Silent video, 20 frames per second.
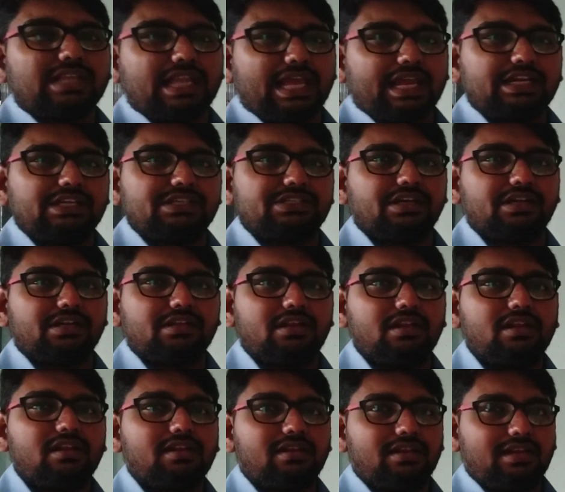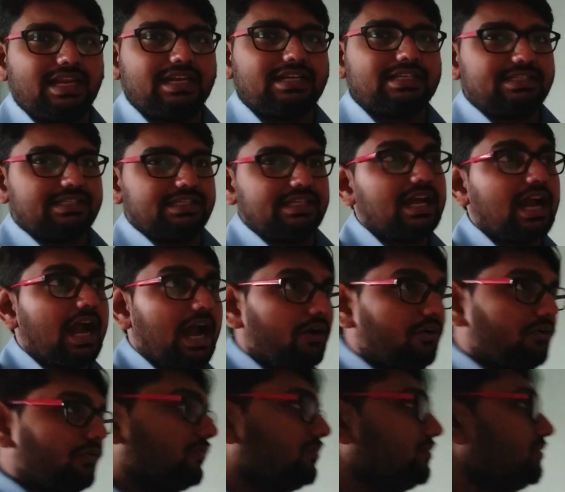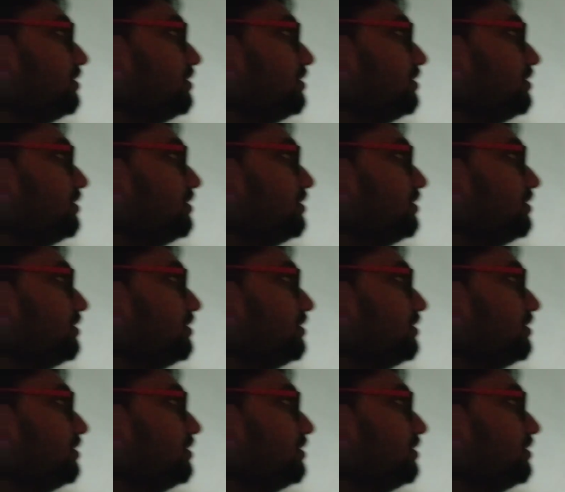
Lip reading: like a journal. Let's see how.